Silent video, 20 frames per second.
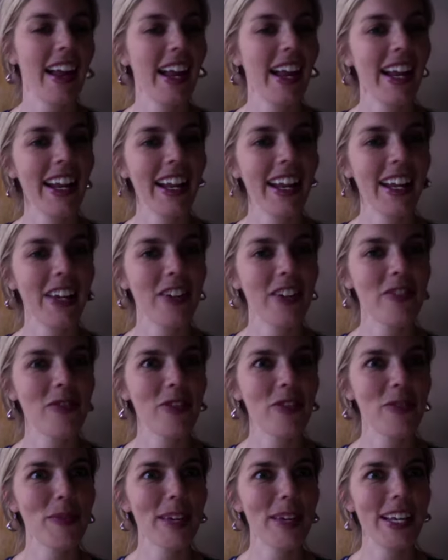and
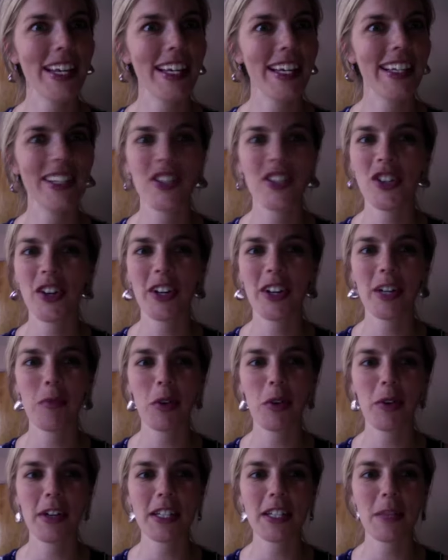we'll be sharing
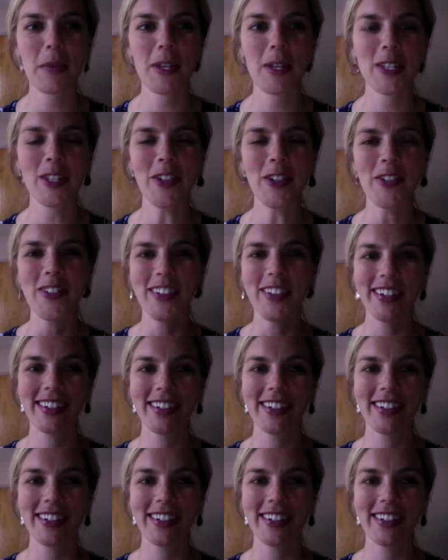more recipes soon.